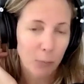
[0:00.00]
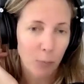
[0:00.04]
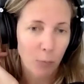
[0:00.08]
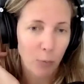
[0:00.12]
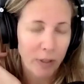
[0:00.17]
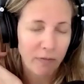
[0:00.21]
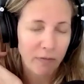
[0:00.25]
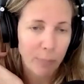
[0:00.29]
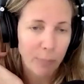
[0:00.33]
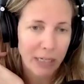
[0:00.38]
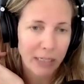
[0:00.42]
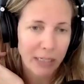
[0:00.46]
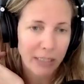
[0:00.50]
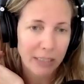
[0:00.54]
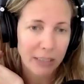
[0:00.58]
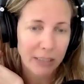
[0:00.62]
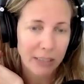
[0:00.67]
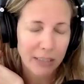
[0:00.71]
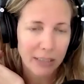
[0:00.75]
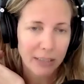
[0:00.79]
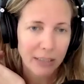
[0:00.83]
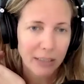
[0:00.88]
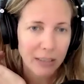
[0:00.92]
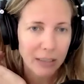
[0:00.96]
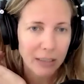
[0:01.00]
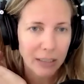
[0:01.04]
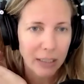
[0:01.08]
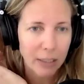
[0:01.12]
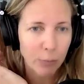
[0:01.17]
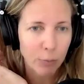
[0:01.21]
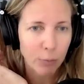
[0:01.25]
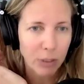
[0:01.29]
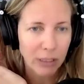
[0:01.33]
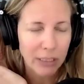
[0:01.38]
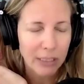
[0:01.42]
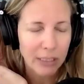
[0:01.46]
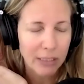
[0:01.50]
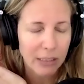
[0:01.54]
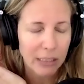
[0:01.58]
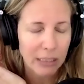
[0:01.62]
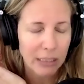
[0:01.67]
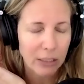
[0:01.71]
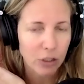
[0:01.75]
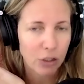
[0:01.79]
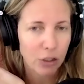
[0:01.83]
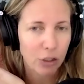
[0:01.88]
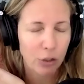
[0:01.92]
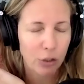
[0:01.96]
We've been consistently
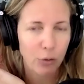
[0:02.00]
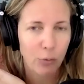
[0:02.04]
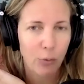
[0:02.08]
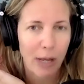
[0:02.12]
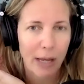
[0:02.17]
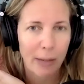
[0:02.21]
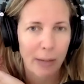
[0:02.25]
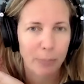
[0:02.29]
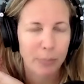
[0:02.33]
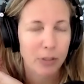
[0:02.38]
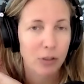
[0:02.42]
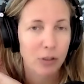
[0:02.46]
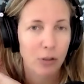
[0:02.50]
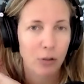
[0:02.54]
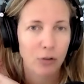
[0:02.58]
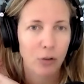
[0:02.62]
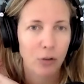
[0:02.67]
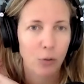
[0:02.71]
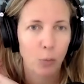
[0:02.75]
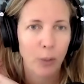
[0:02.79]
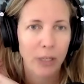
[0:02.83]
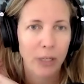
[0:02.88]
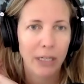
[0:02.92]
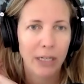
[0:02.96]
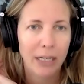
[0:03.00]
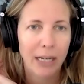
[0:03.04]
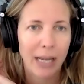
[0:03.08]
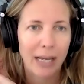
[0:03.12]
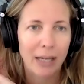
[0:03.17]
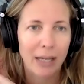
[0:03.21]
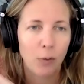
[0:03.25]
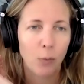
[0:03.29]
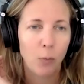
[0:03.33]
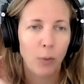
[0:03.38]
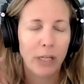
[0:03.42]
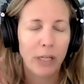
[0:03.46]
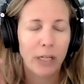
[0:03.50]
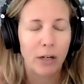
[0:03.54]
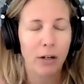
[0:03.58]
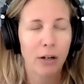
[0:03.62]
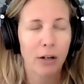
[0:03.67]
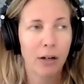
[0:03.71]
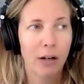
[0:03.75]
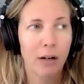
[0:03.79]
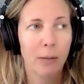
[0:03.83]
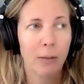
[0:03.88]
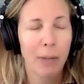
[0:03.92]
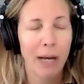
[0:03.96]
releasing 2 episodes a week, and we
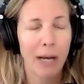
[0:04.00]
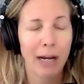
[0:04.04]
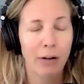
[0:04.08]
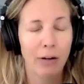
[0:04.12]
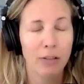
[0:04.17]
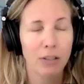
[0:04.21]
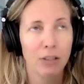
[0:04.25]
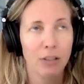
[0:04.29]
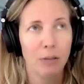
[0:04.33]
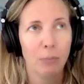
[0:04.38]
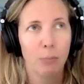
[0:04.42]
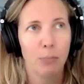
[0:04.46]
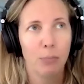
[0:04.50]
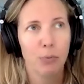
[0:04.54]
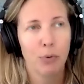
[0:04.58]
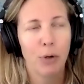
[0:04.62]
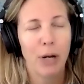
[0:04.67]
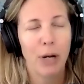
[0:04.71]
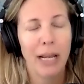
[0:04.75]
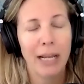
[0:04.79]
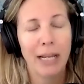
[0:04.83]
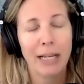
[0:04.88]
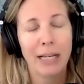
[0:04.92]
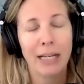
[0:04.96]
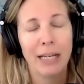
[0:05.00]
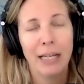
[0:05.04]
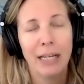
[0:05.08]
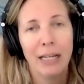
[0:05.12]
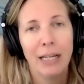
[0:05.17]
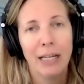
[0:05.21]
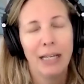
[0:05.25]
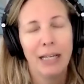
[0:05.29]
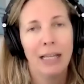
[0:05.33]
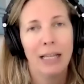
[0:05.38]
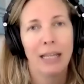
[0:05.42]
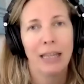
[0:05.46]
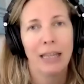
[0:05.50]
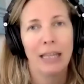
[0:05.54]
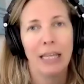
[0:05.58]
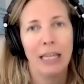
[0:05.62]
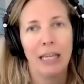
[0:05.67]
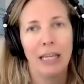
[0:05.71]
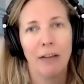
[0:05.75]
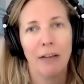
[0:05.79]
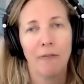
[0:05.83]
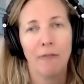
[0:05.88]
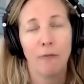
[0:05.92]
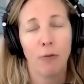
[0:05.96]
are about to break
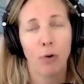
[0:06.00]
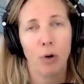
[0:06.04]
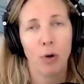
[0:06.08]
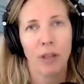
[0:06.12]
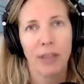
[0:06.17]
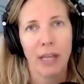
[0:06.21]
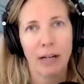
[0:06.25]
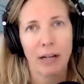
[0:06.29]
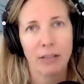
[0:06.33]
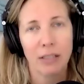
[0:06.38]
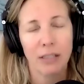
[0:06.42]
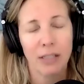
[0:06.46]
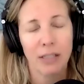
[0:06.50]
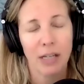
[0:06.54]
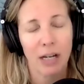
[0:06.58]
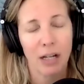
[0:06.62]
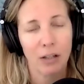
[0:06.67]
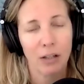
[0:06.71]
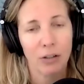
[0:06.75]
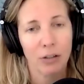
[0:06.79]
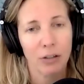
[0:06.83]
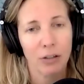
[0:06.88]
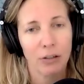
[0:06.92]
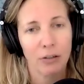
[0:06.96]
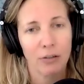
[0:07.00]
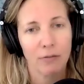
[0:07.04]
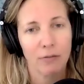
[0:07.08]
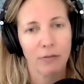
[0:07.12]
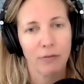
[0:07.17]
the $4,000